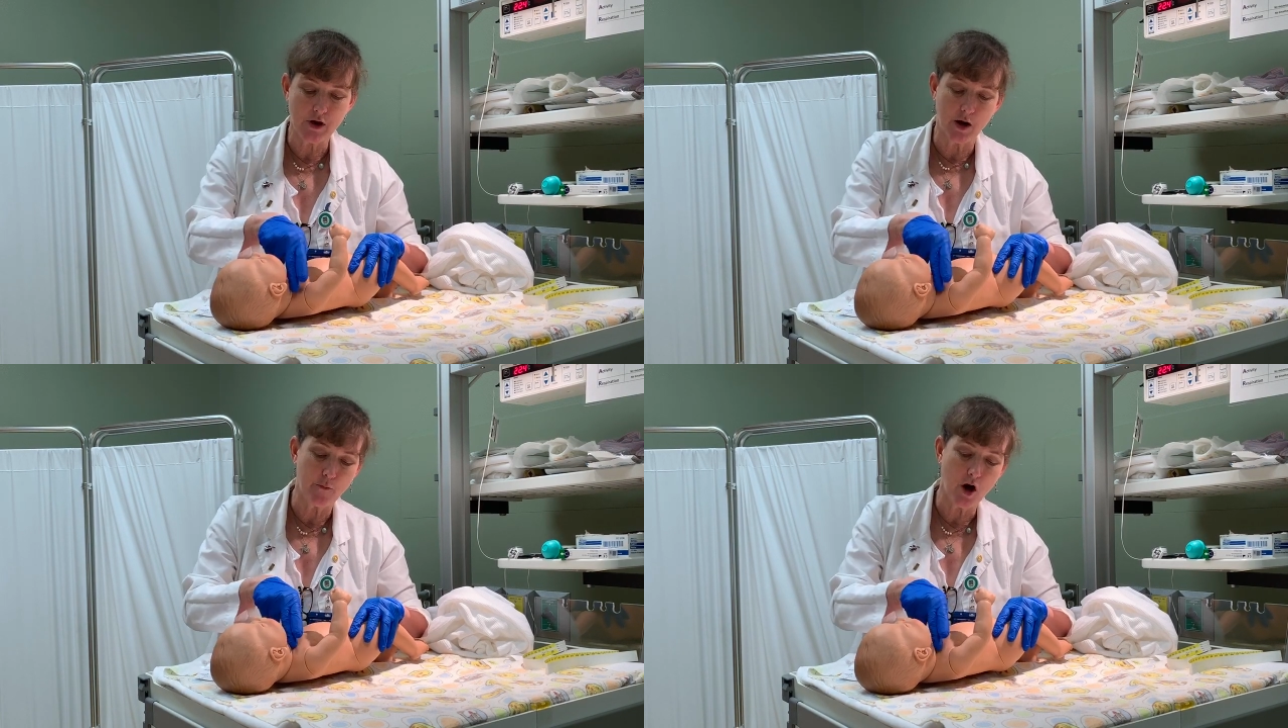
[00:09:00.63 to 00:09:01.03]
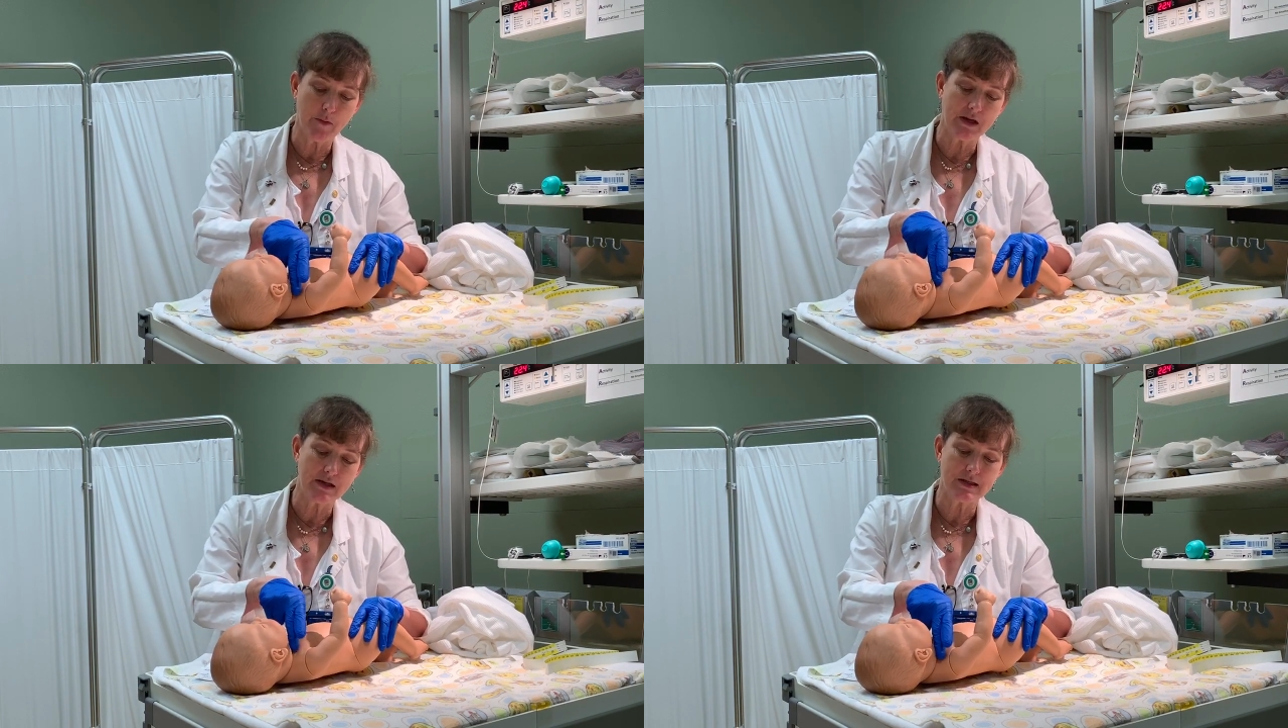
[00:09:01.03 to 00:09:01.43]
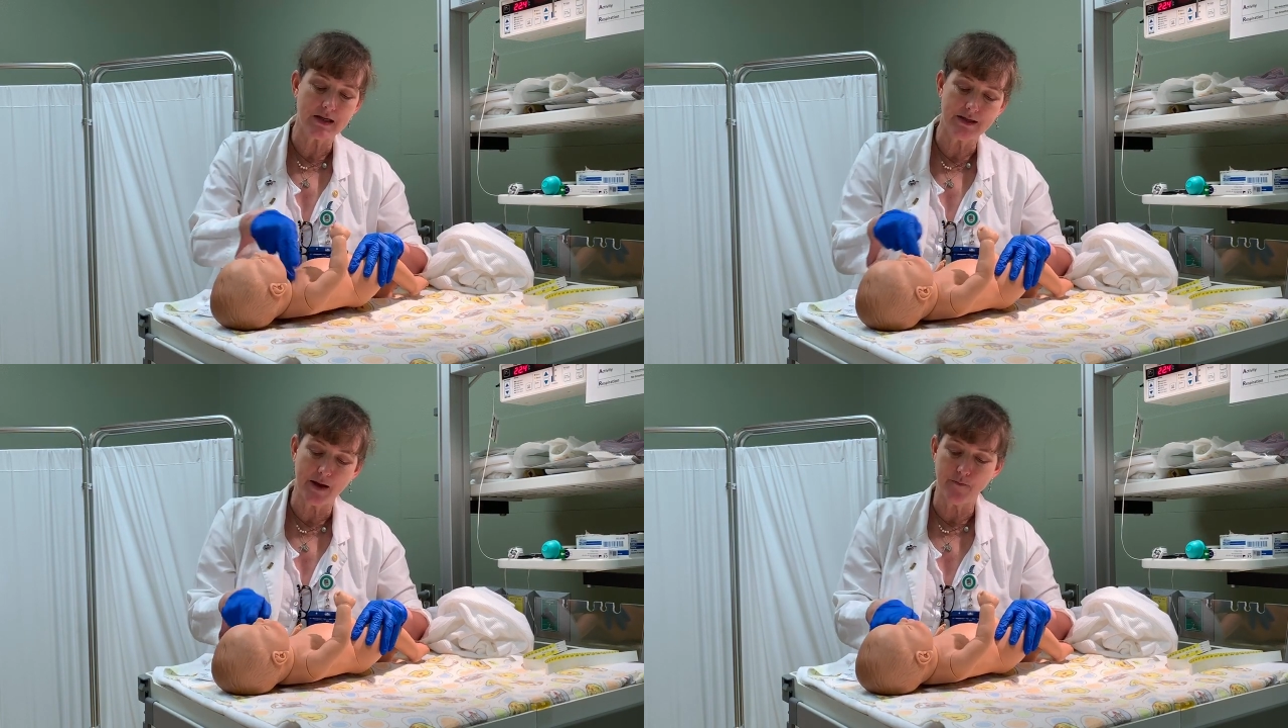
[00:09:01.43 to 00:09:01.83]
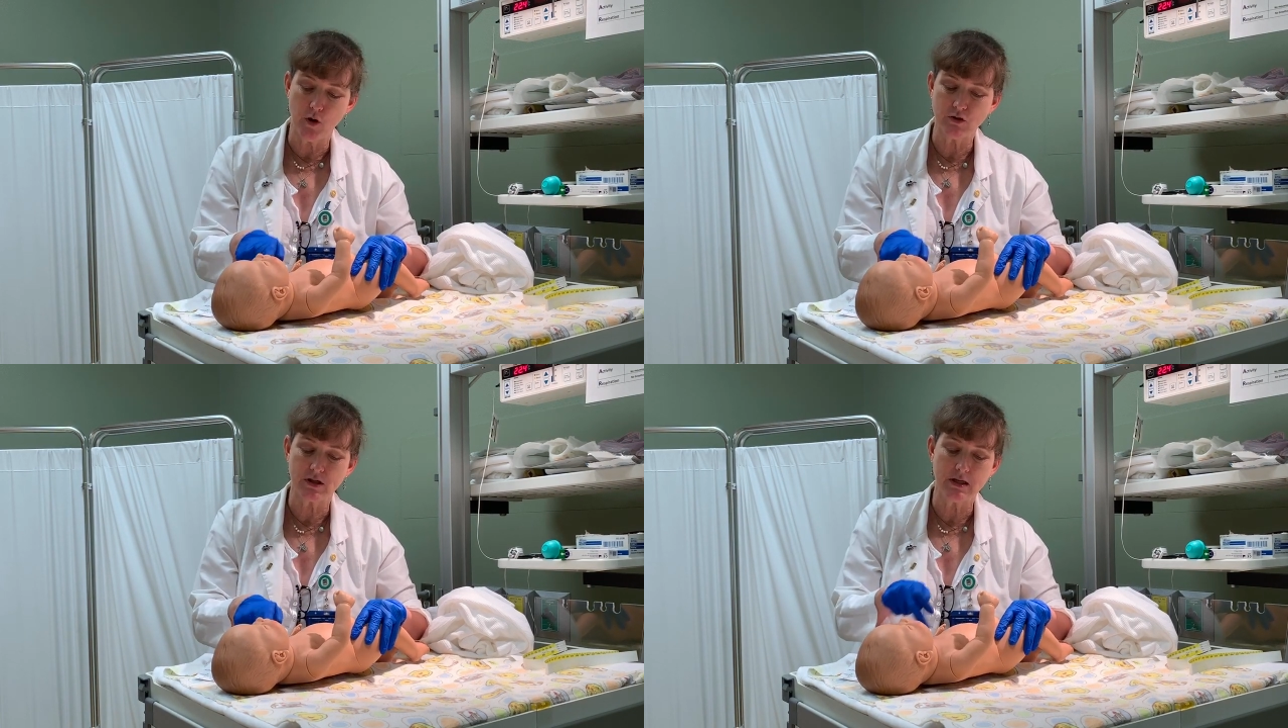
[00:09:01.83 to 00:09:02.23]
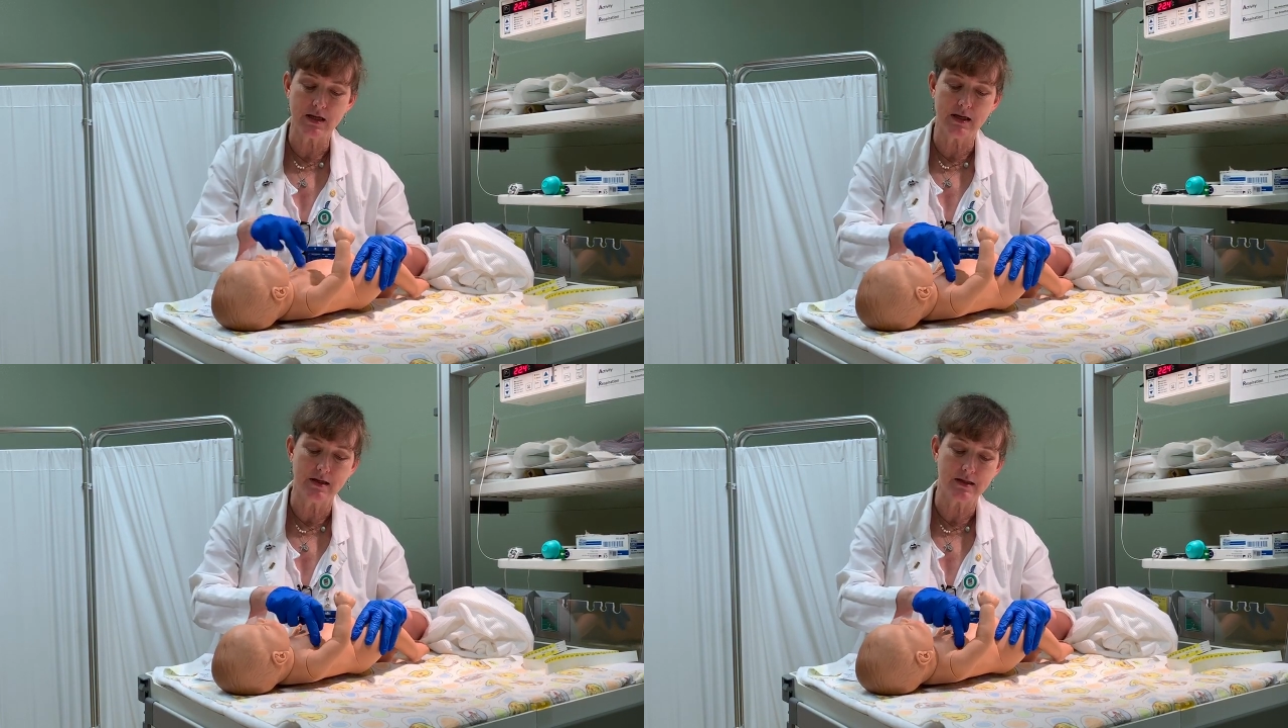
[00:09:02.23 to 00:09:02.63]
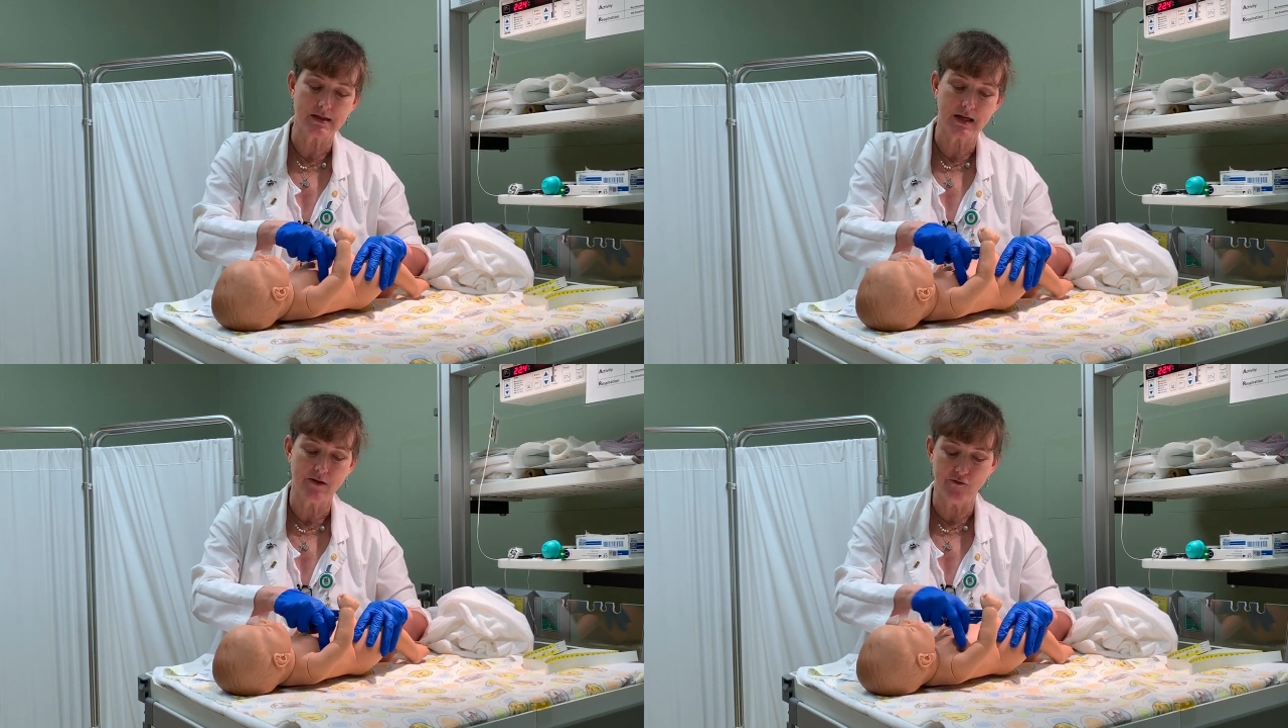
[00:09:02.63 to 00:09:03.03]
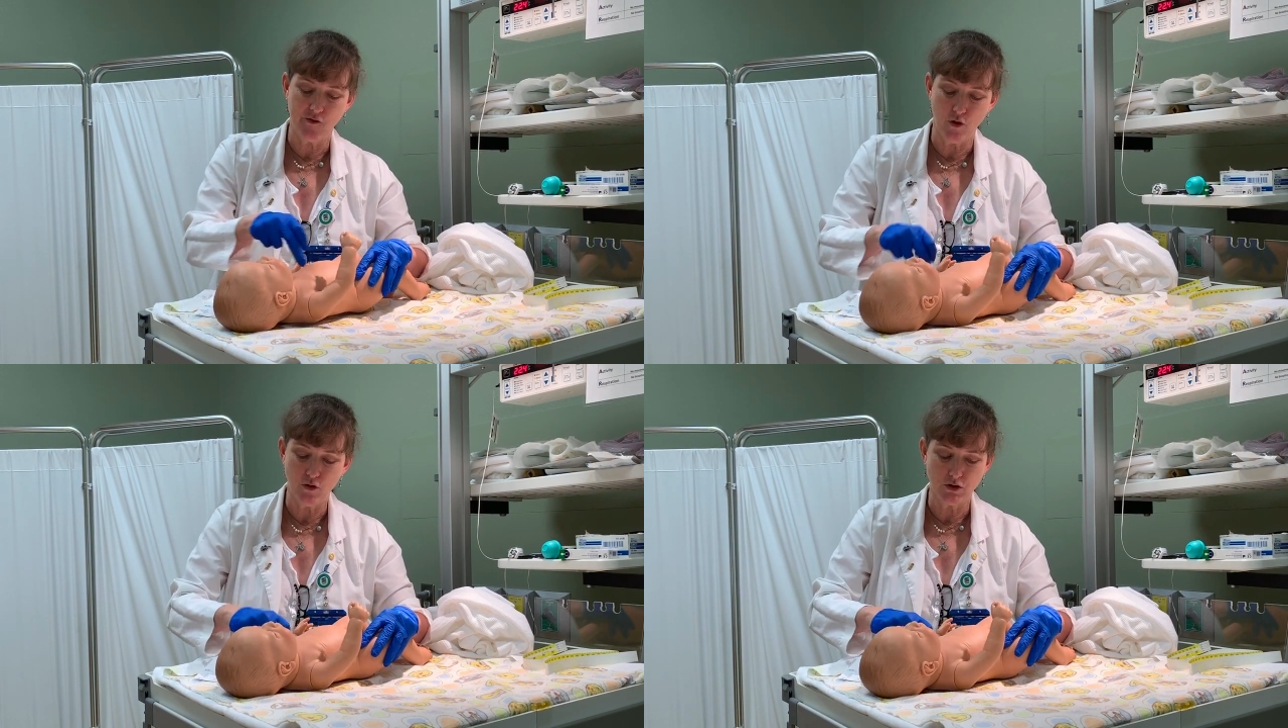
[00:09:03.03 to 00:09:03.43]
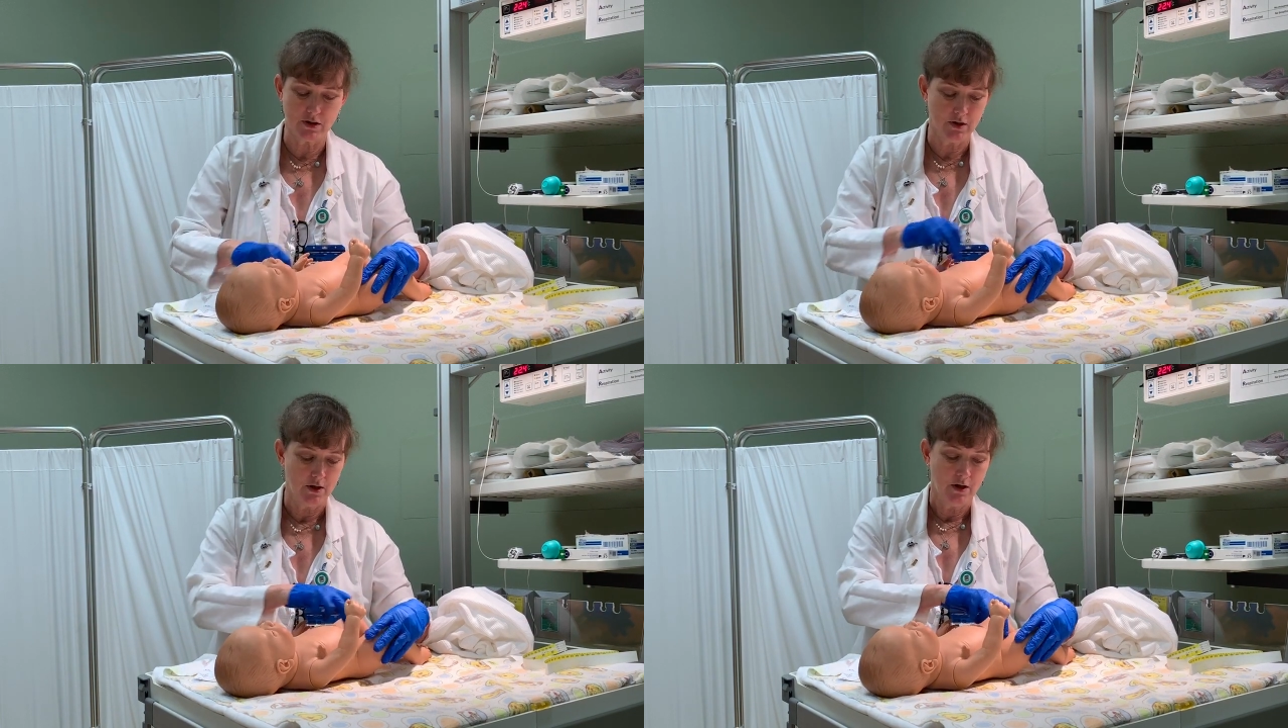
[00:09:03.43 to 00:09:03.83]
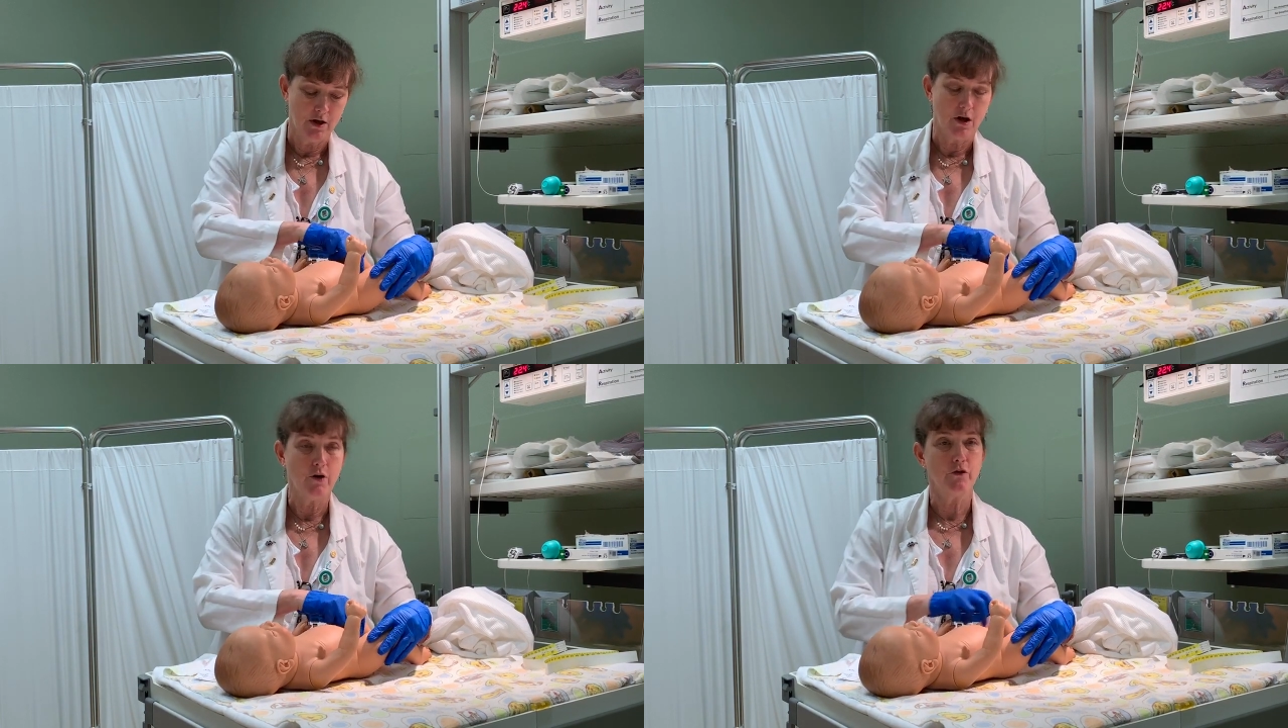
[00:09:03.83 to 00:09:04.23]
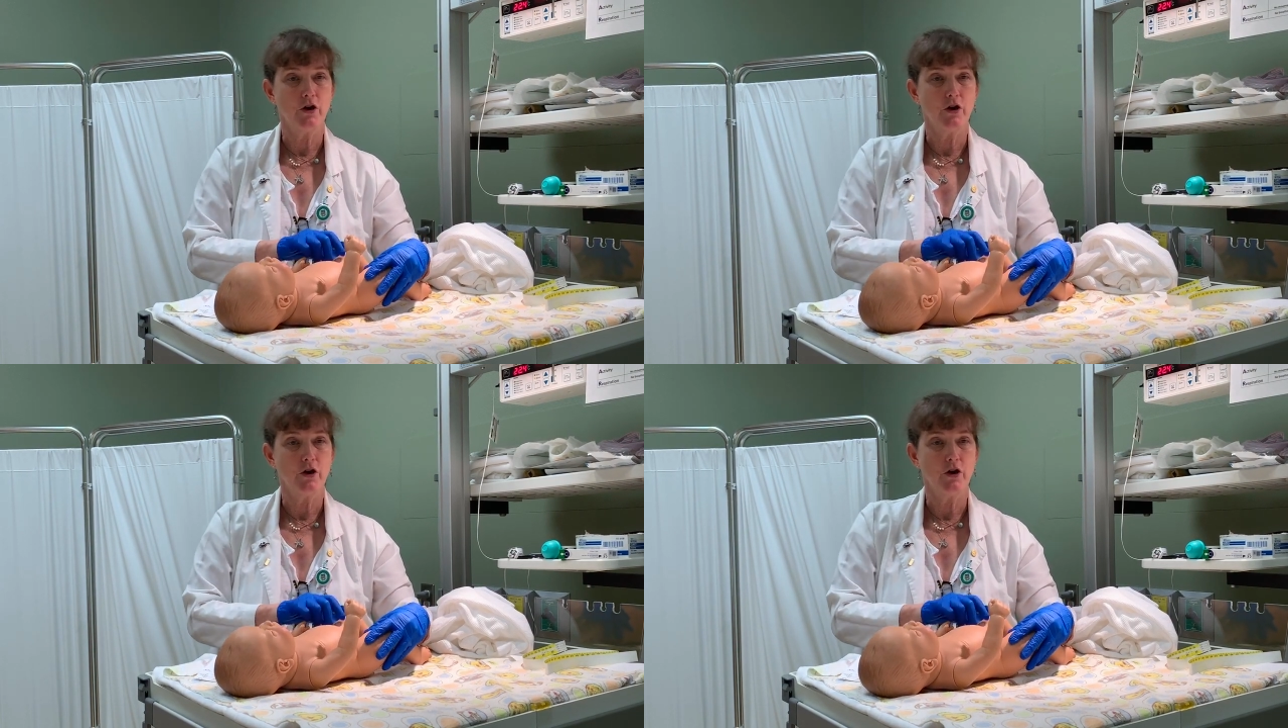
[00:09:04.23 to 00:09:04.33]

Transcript: I'm probably going to see that mostly in the skin folds over